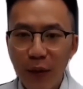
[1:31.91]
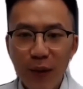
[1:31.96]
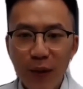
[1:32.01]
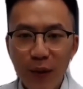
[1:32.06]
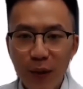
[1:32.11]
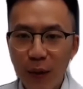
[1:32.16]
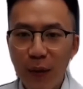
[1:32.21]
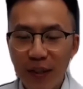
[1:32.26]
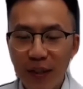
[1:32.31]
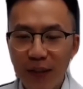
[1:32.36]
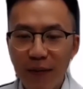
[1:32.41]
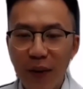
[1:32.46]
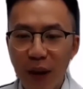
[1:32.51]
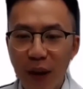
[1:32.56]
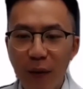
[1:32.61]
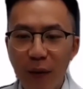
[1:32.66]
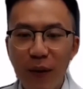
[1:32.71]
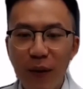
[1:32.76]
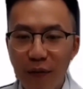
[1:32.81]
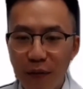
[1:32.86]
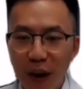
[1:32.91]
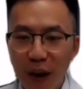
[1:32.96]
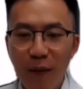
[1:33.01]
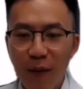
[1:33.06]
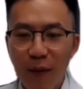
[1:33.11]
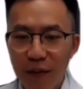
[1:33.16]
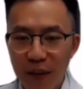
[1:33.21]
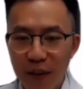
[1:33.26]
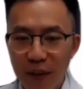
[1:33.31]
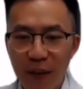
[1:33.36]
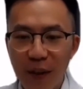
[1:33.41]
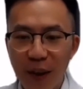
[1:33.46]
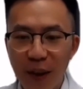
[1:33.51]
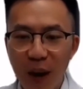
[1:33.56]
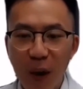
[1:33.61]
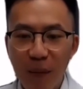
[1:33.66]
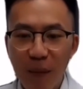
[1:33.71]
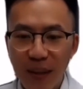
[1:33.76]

So it's very, very, very common.